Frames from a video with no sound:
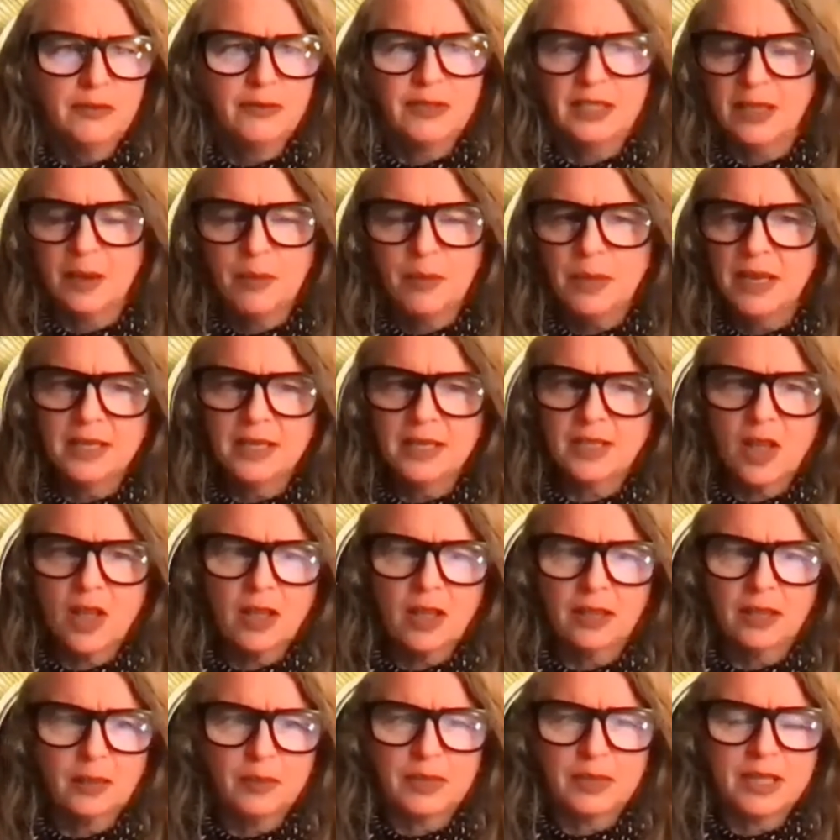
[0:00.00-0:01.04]
If somebody's
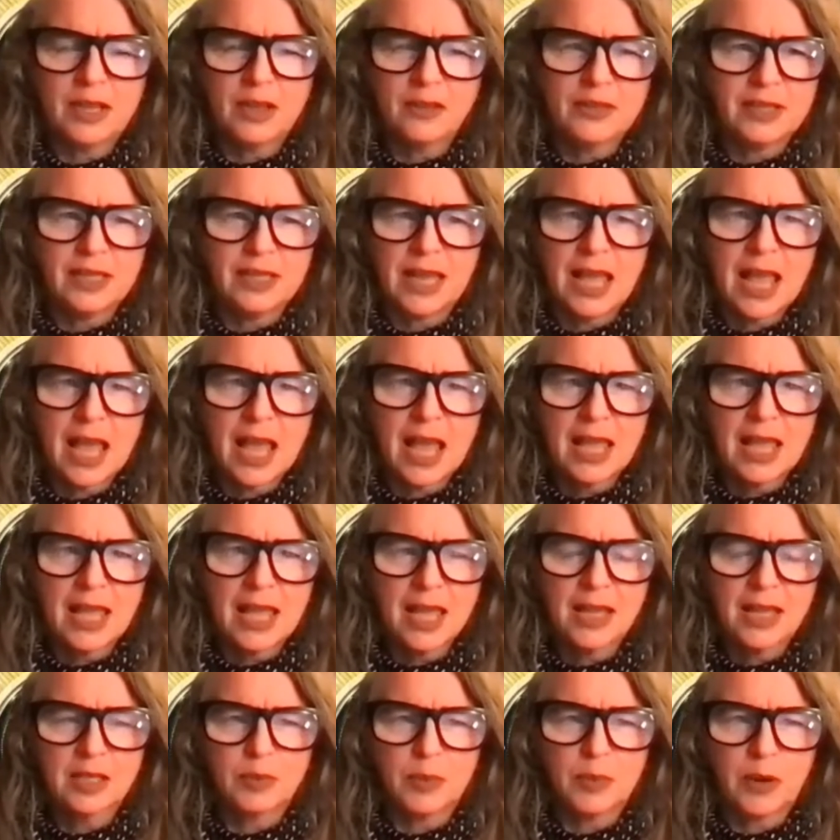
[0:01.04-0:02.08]
calling themselves an AI
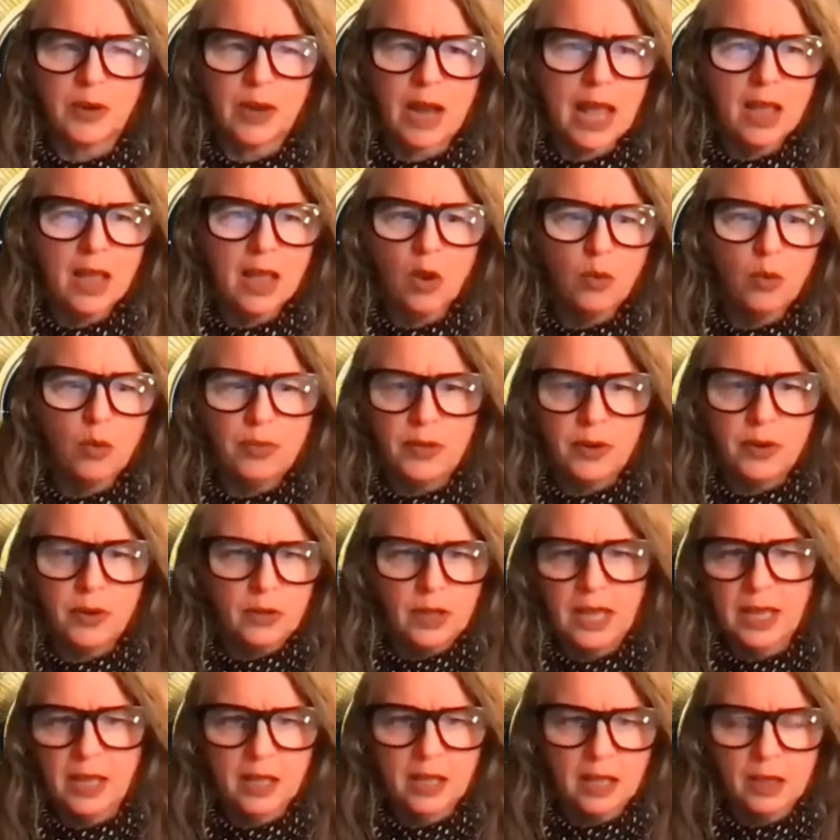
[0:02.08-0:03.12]
expert, I hope
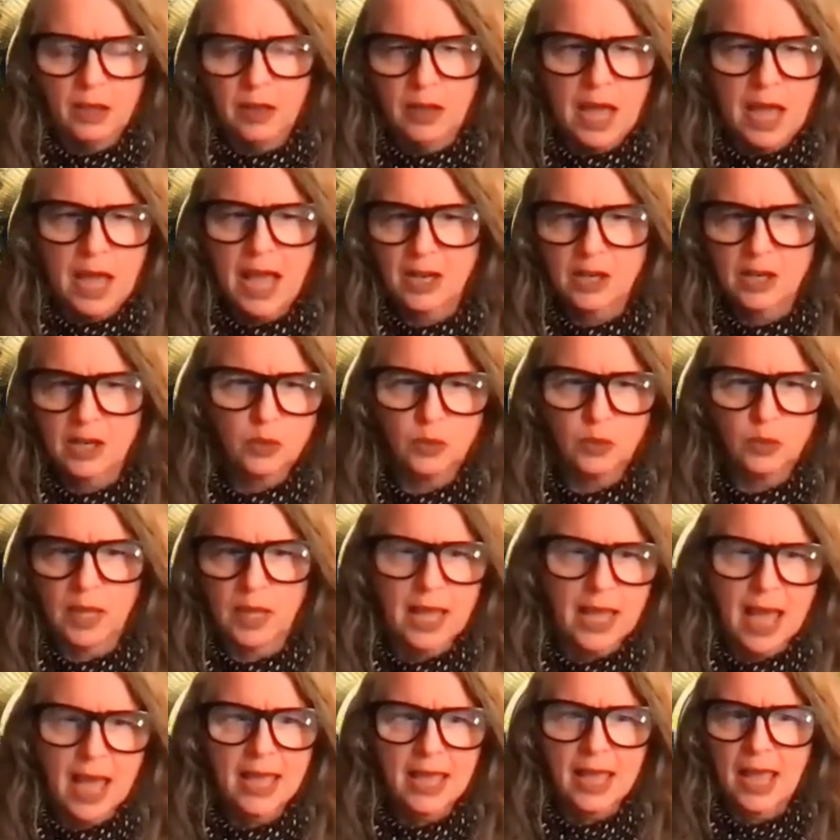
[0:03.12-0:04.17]
they're like
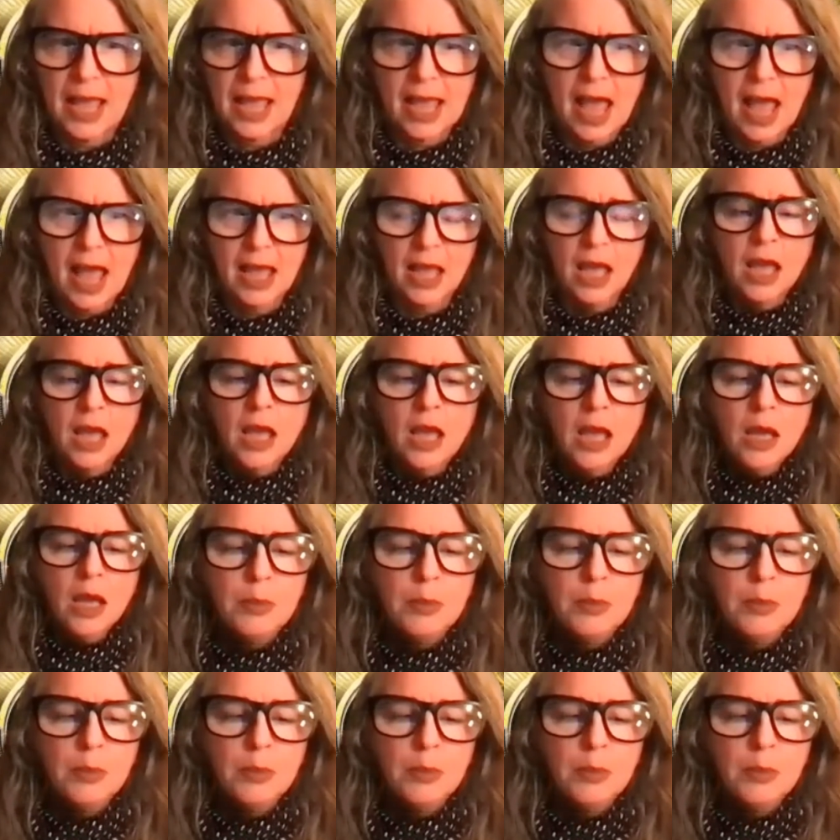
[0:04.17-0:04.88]
actual AI,